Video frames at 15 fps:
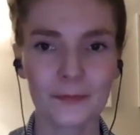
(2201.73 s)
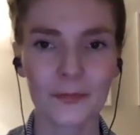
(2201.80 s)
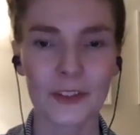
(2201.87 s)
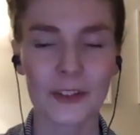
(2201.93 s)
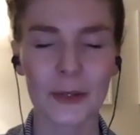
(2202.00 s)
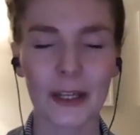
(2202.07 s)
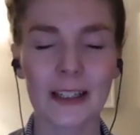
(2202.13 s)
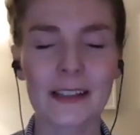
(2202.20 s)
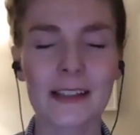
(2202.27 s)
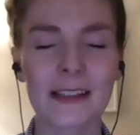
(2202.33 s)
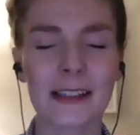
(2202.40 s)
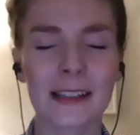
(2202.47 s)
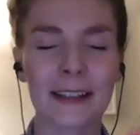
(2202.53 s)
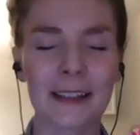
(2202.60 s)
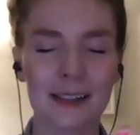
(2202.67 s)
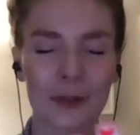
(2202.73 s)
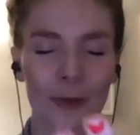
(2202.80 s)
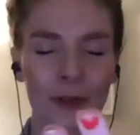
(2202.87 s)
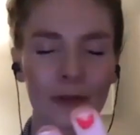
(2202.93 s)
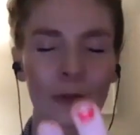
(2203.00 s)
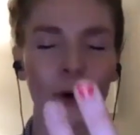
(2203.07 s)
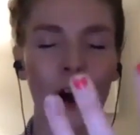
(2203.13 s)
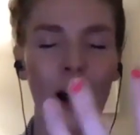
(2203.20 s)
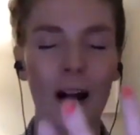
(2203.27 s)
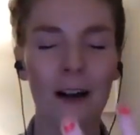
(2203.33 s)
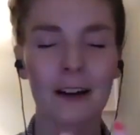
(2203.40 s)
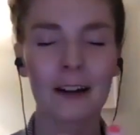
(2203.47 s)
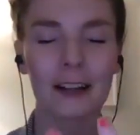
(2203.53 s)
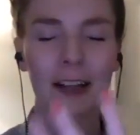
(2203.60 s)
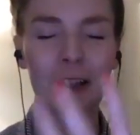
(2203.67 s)
So kind of see it sort of
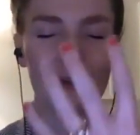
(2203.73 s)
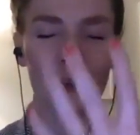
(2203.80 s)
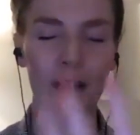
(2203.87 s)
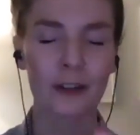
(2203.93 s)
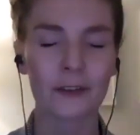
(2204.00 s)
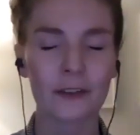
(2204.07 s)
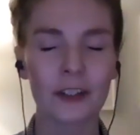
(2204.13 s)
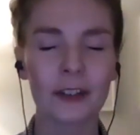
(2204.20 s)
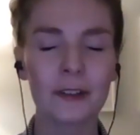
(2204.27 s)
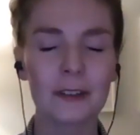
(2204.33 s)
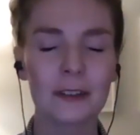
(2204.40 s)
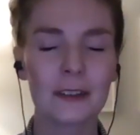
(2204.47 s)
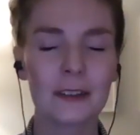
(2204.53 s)
walk in front of you.